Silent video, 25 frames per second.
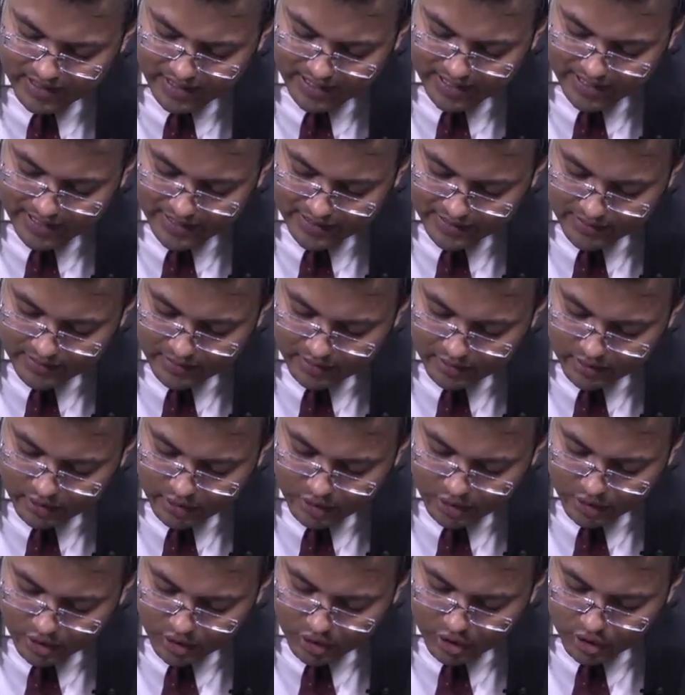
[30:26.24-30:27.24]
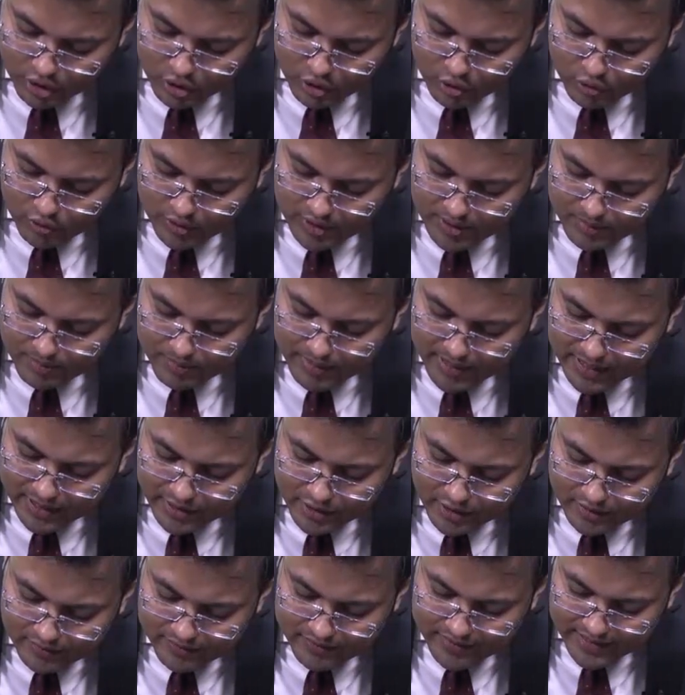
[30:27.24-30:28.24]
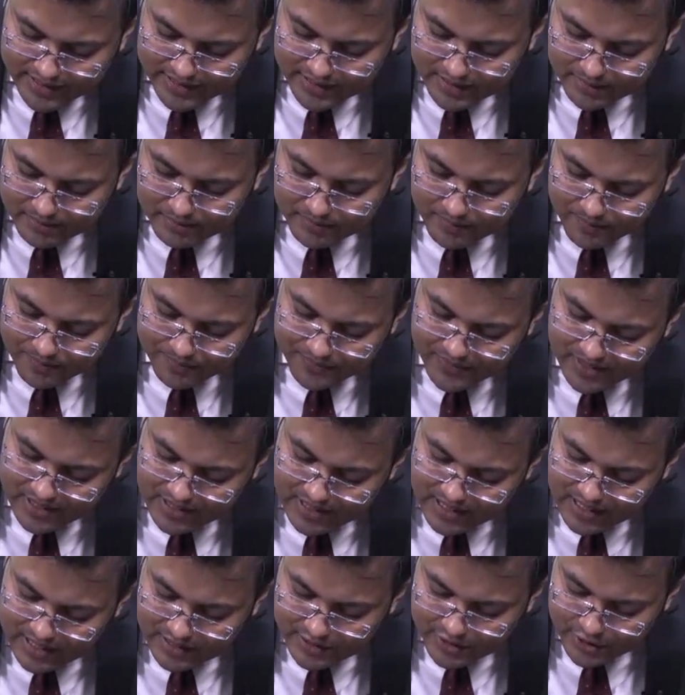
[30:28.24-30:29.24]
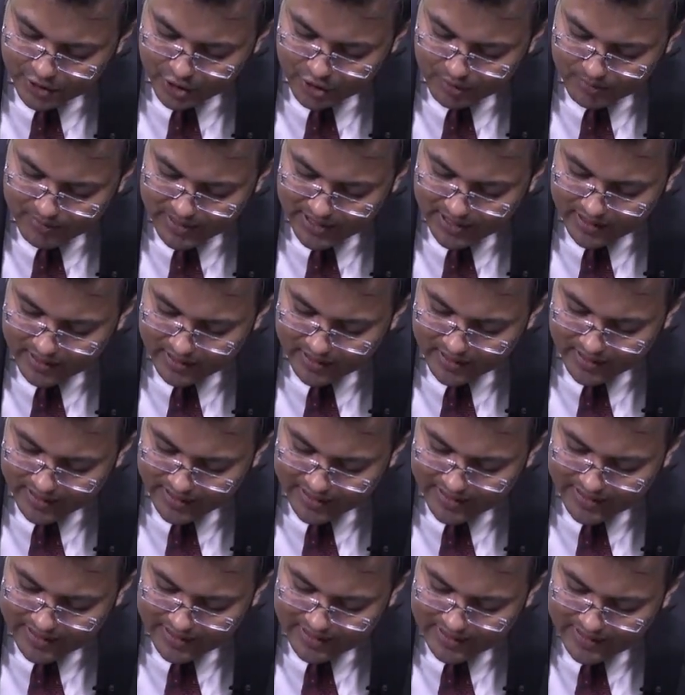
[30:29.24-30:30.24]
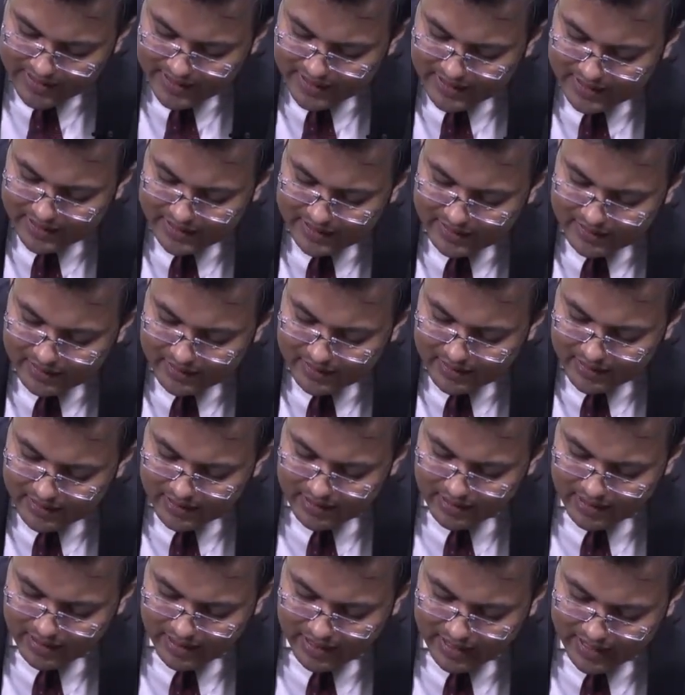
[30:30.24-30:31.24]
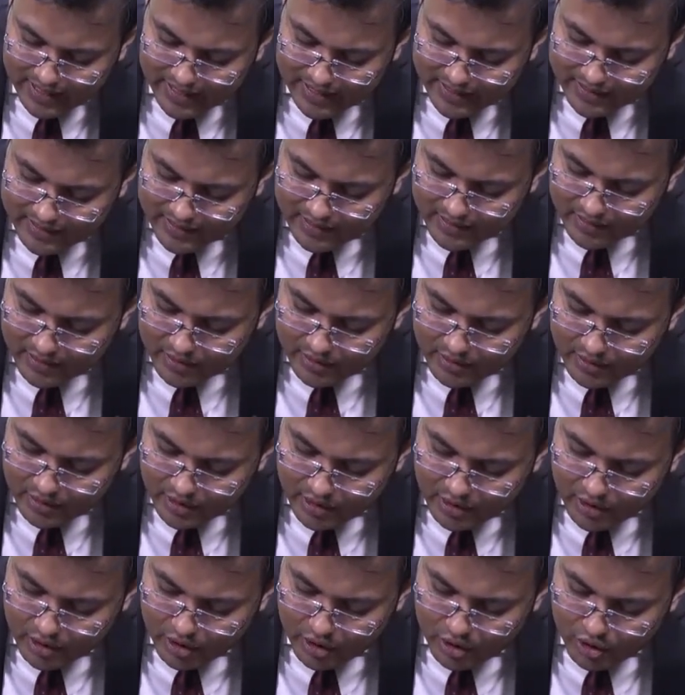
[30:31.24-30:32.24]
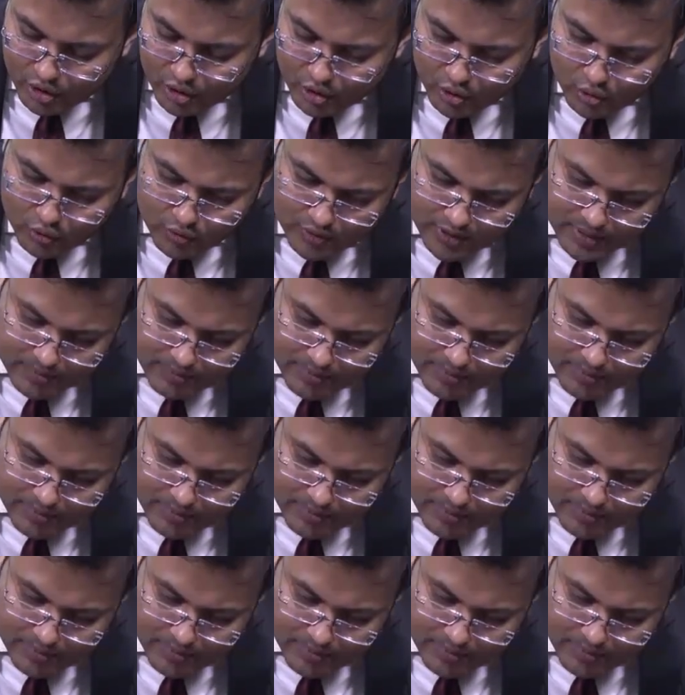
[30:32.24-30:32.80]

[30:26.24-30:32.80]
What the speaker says: and lower part of rectum, carcinoma anal canal and lower